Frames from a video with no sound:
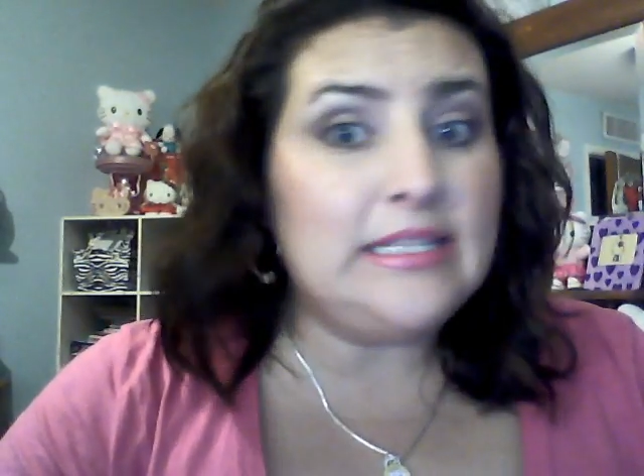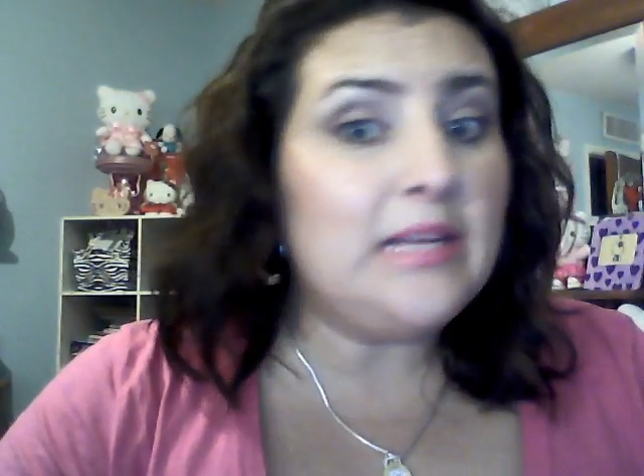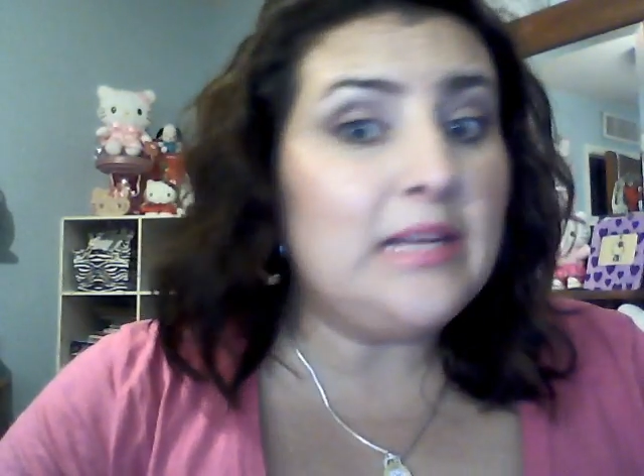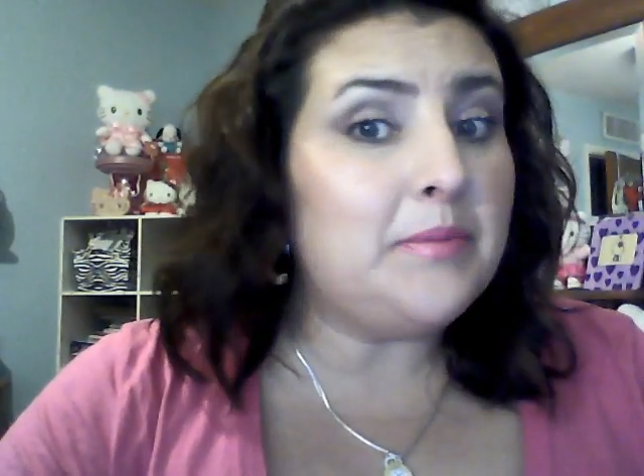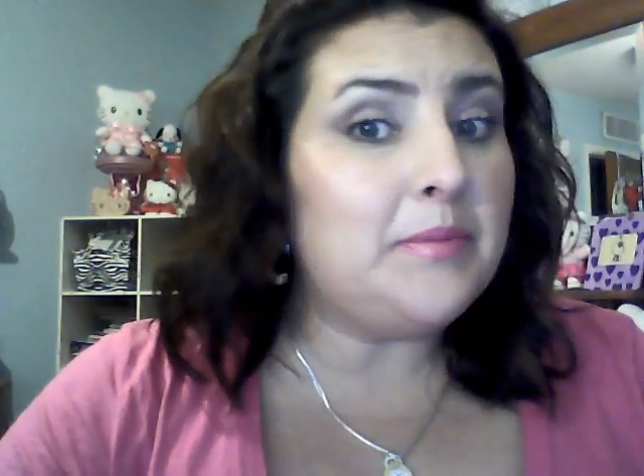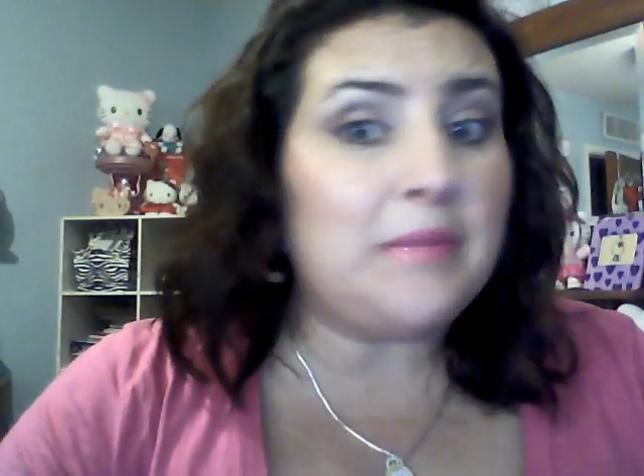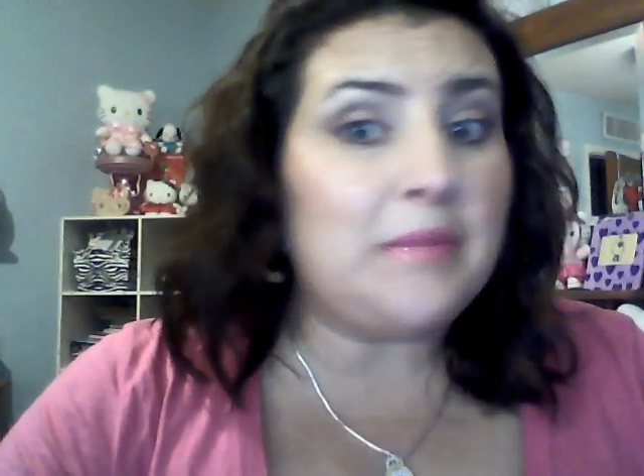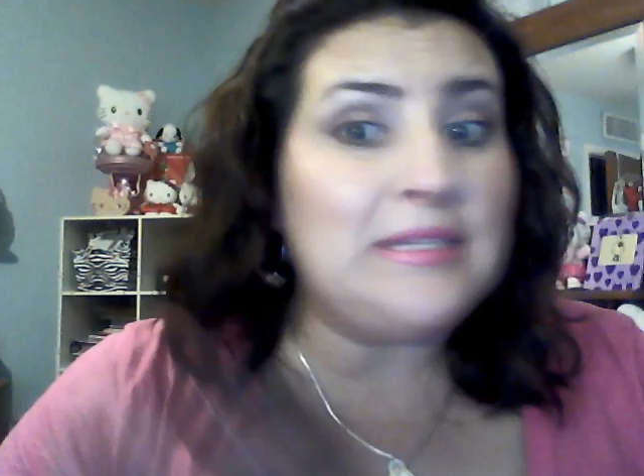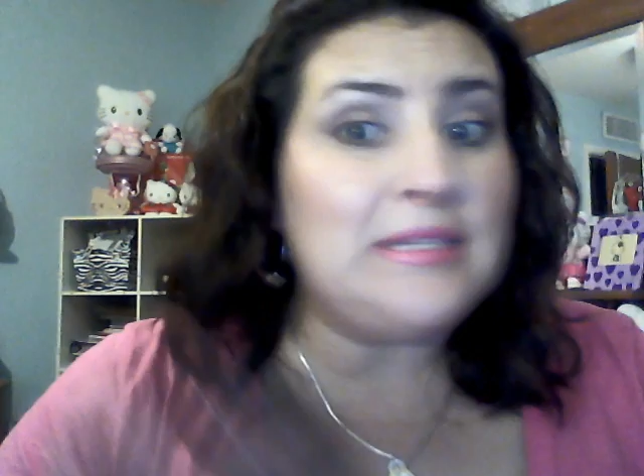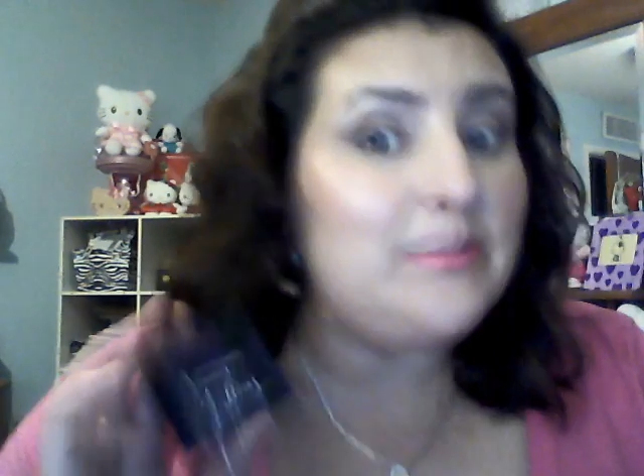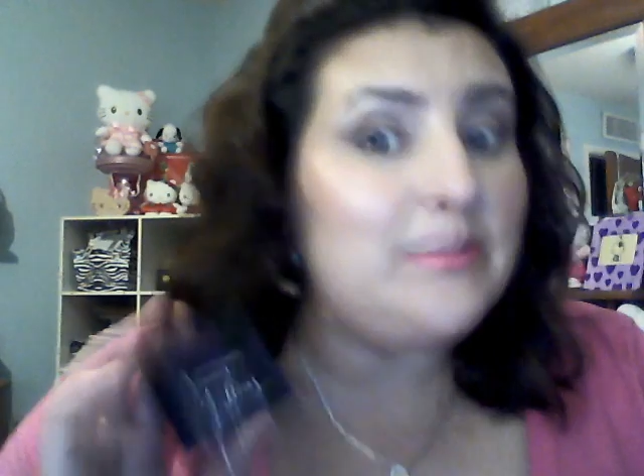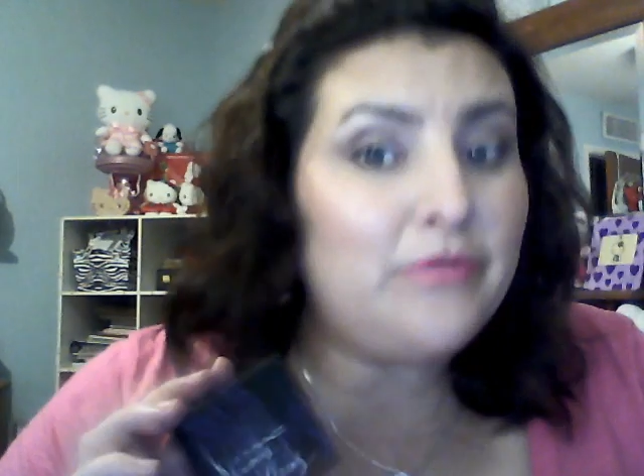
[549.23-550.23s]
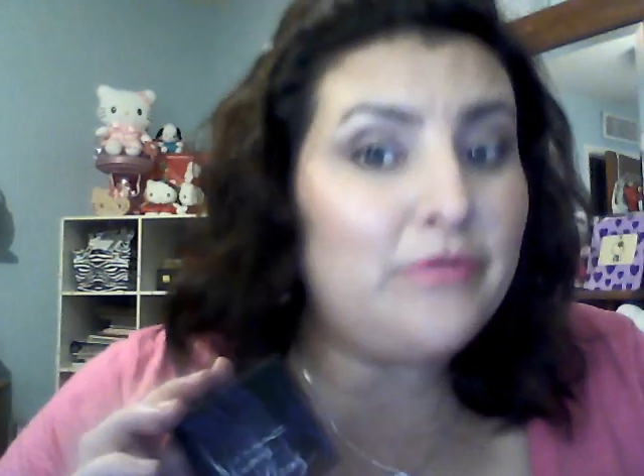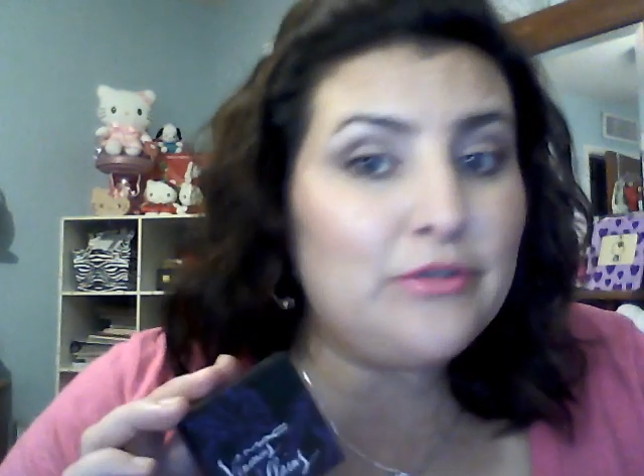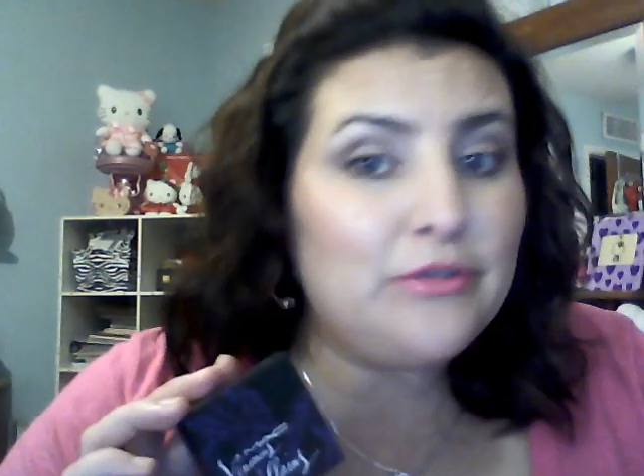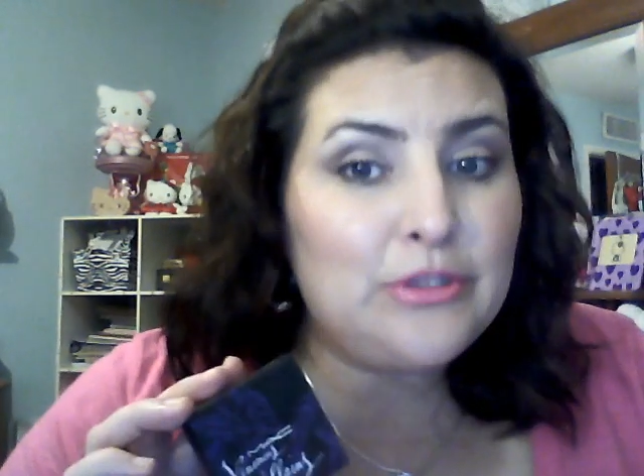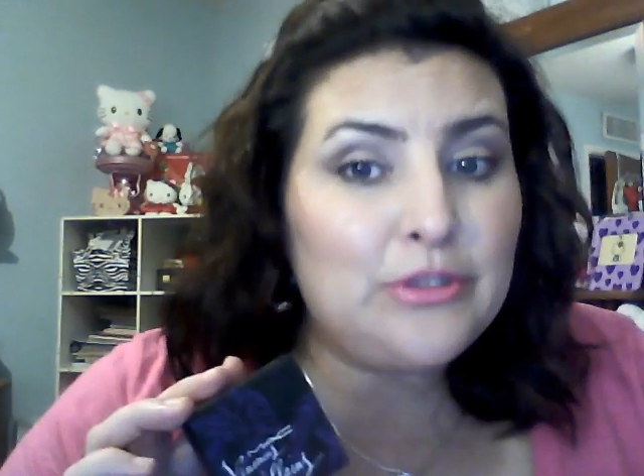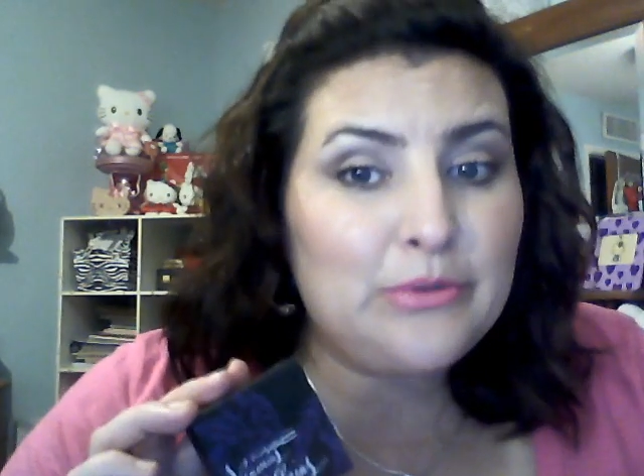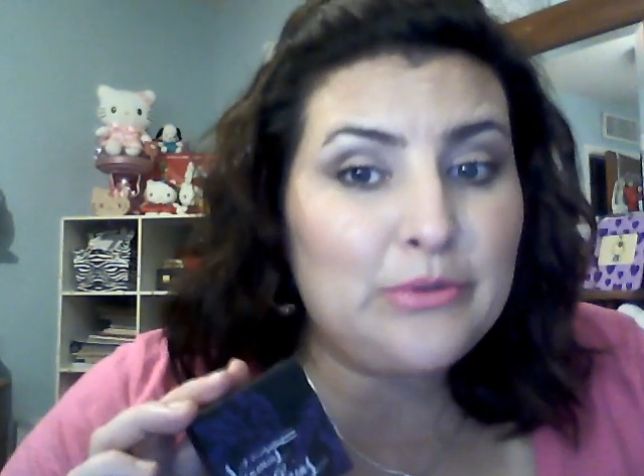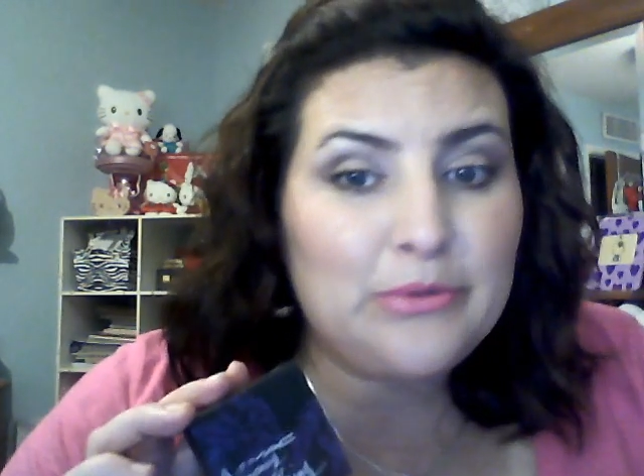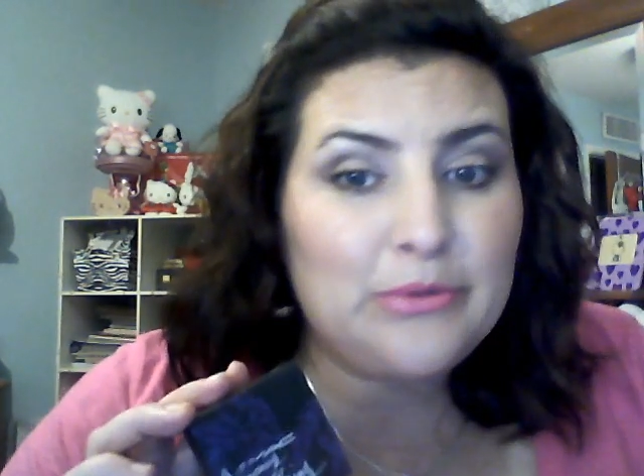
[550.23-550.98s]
but maybe some of you do.